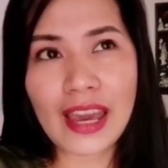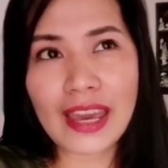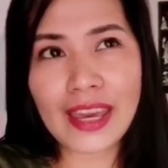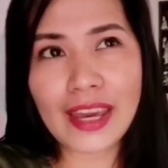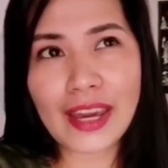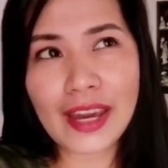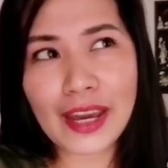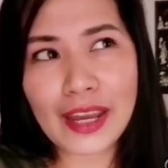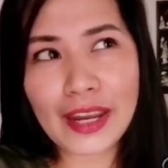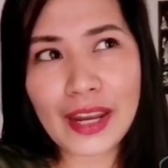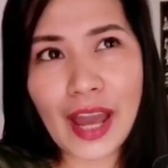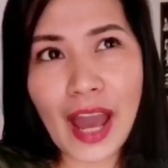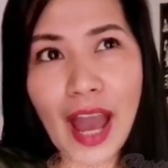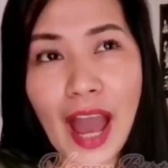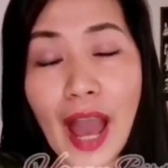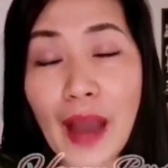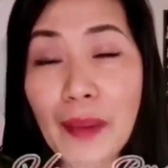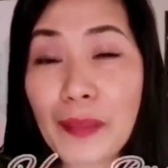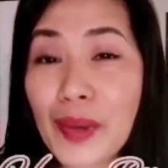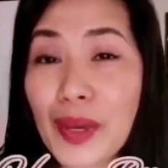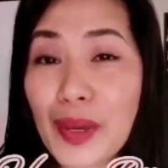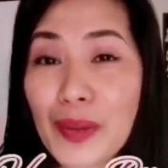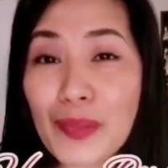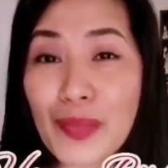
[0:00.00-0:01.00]
Ayan,
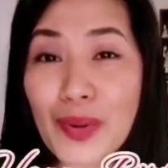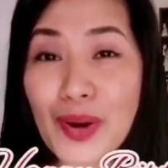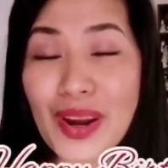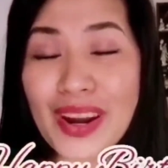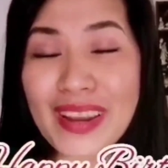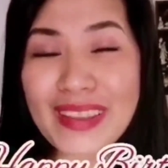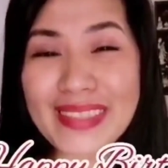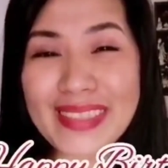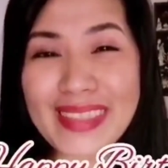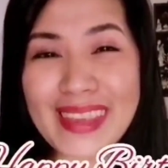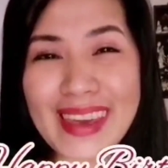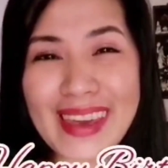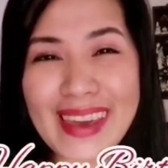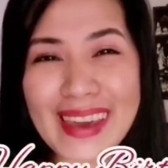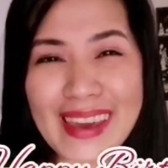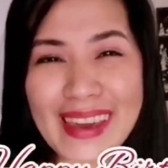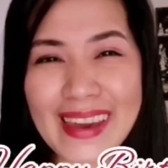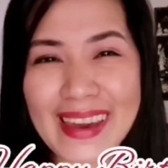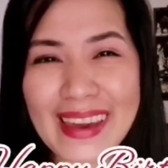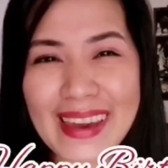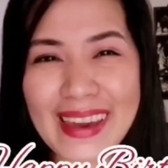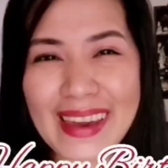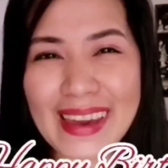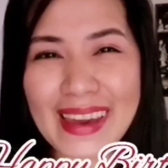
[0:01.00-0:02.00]
happy
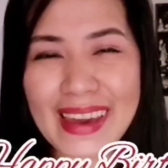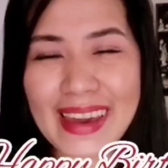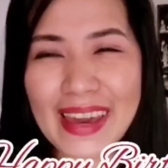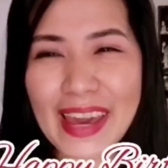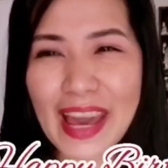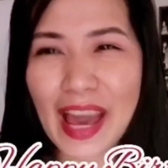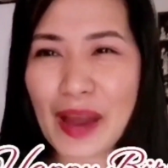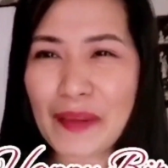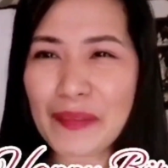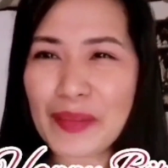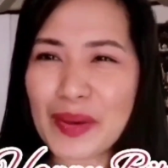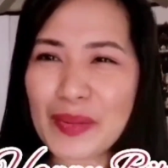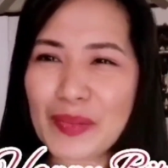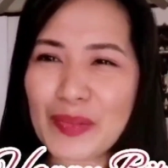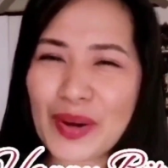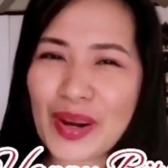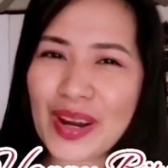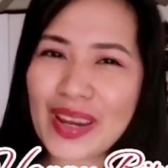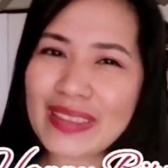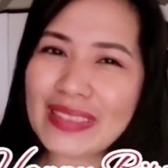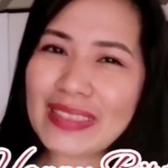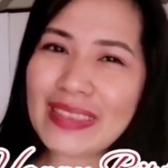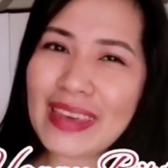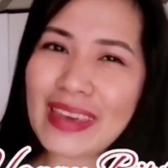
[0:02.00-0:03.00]
birthday! Happy
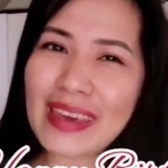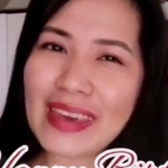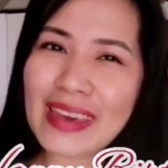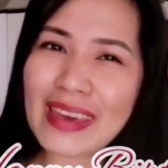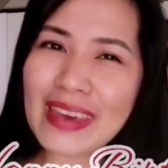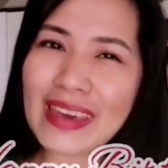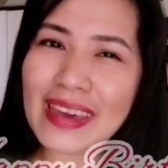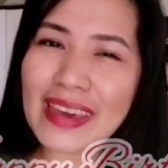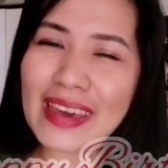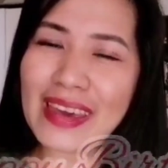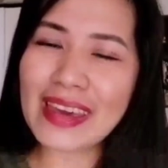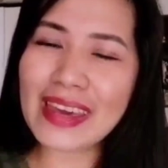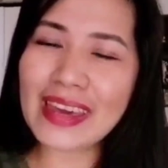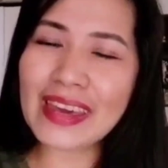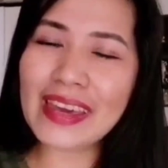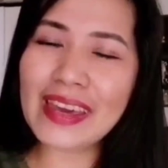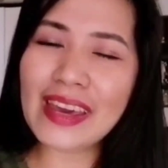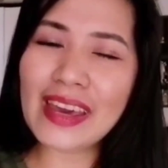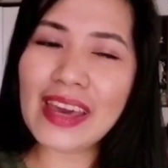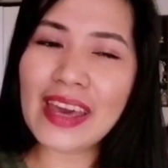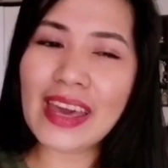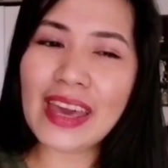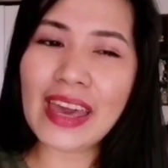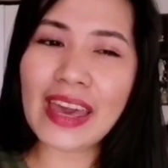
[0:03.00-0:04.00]
birthday!
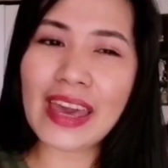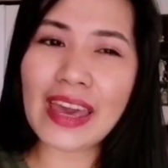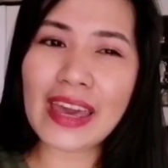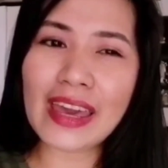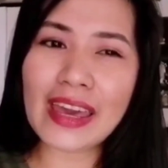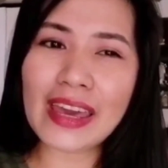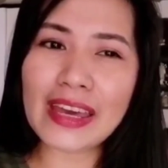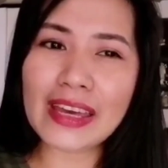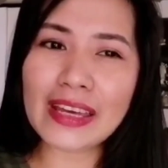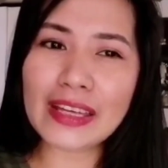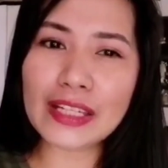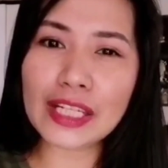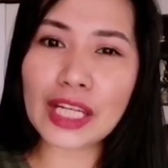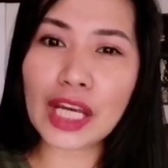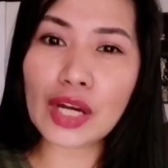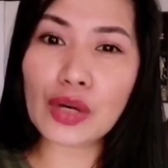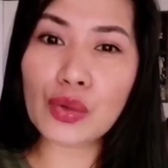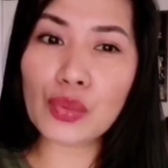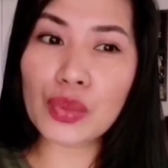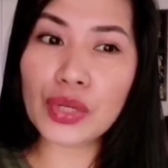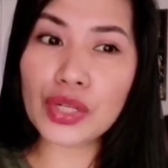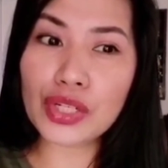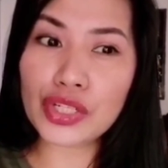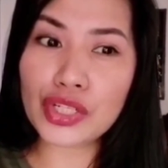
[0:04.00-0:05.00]
And
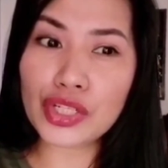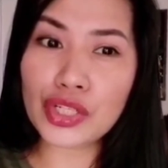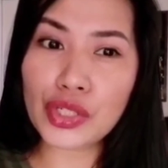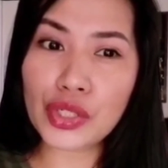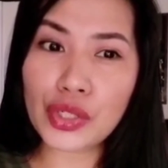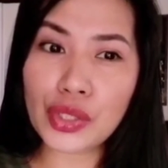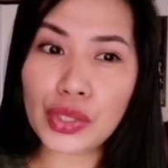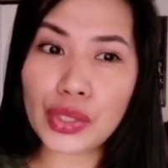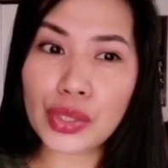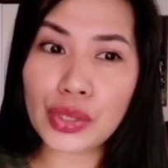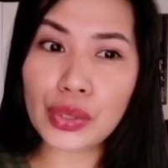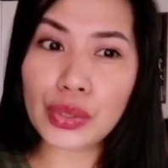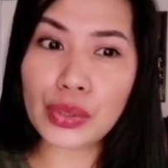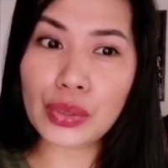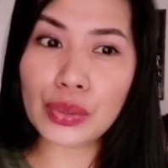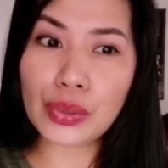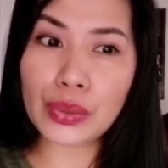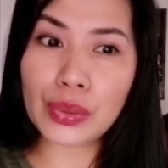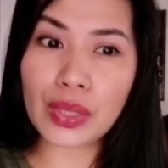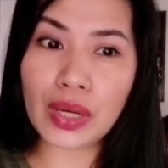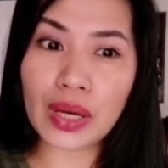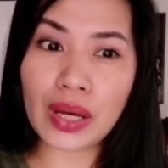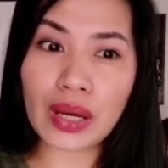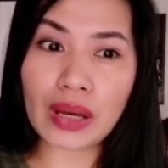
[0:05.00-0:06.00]
I wish
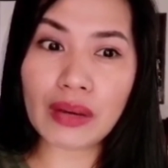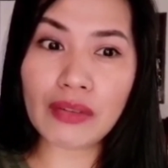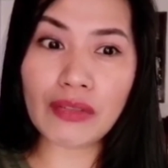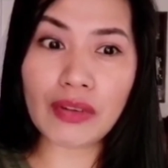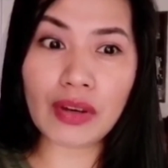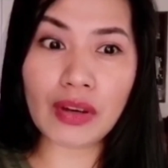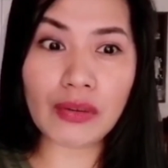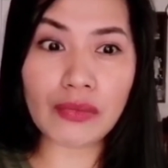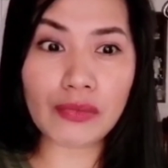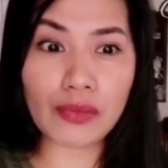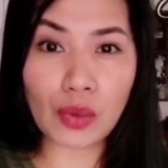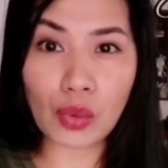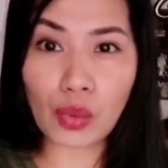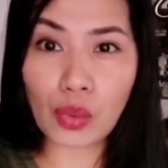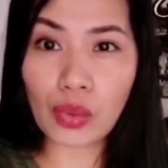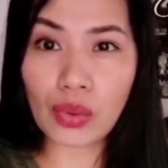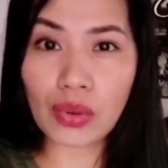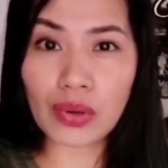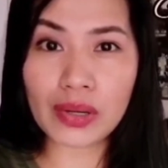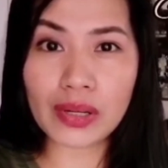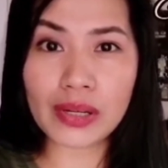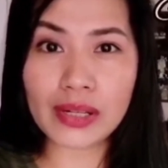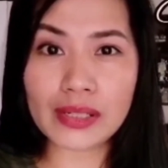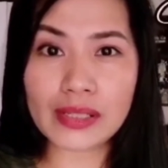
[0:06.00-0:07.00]
you have, of
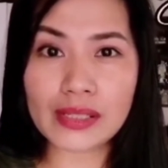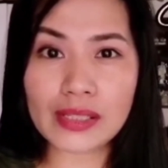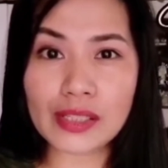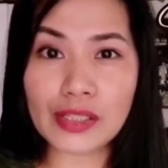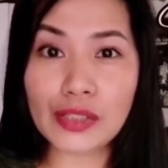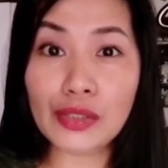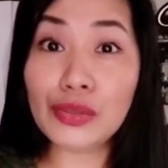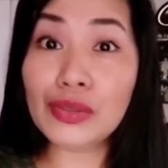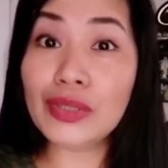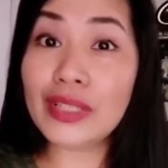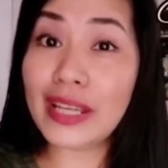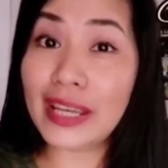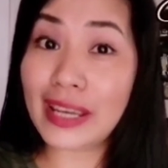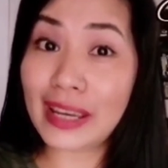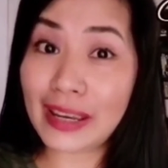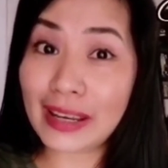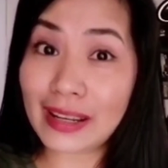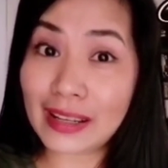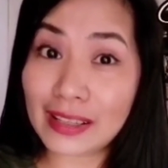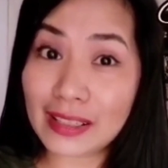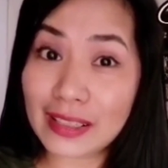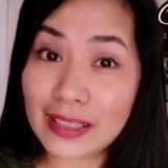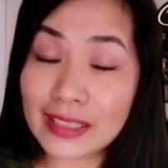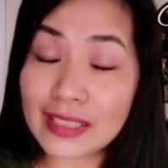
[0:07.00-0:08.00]
course, good
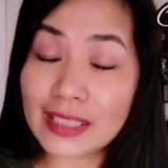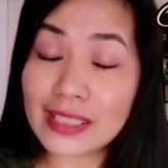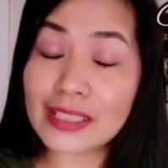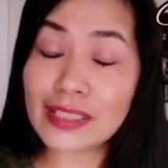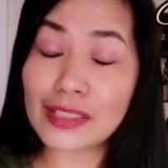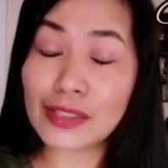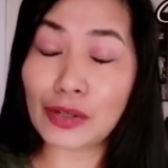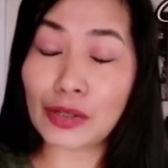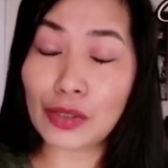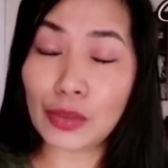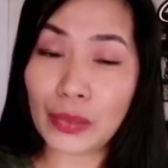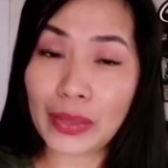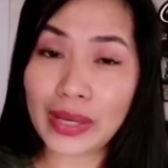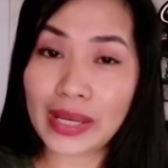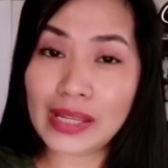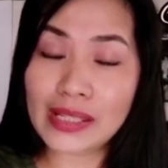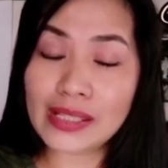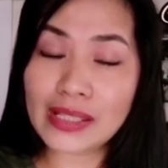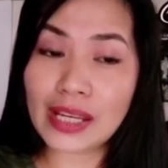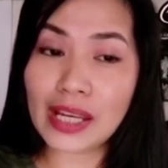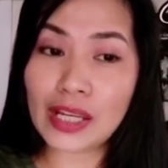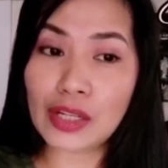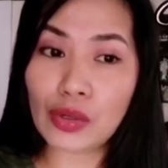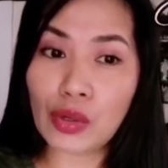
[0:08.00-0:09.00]
health as
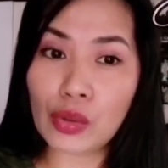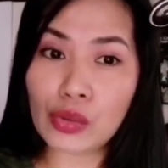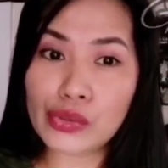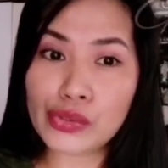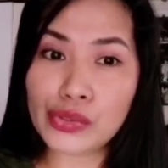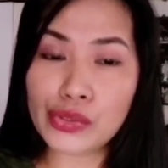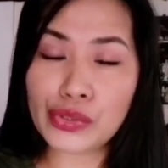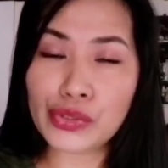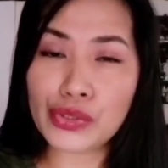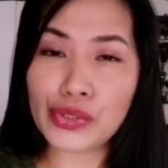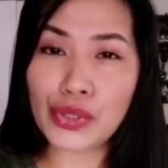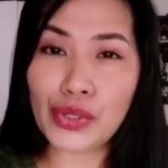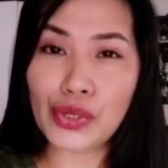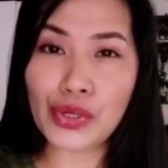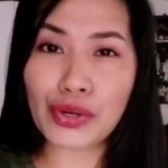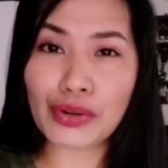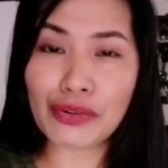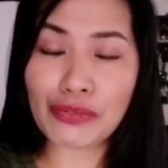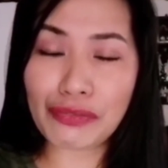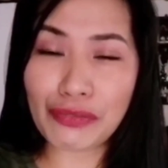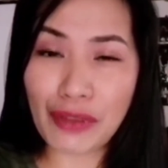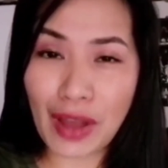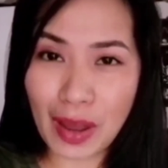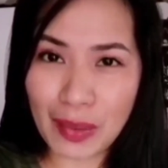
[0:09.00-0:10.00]
always, and also to
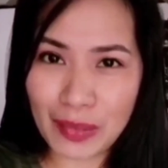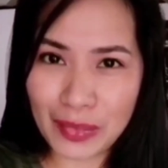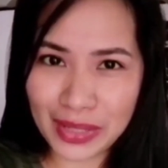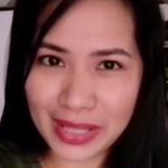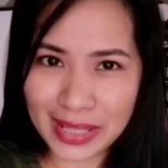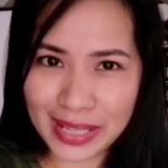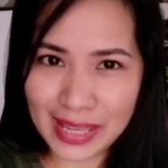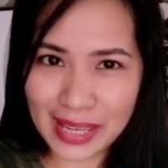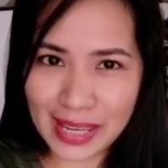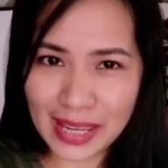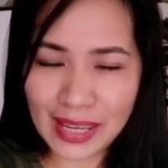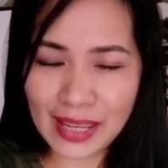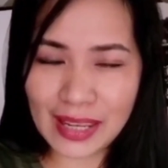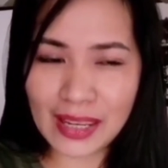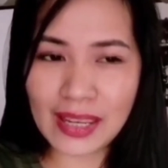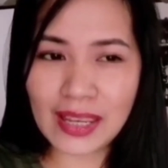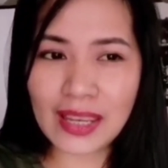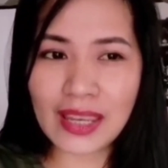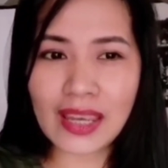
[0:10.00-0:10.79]
your family.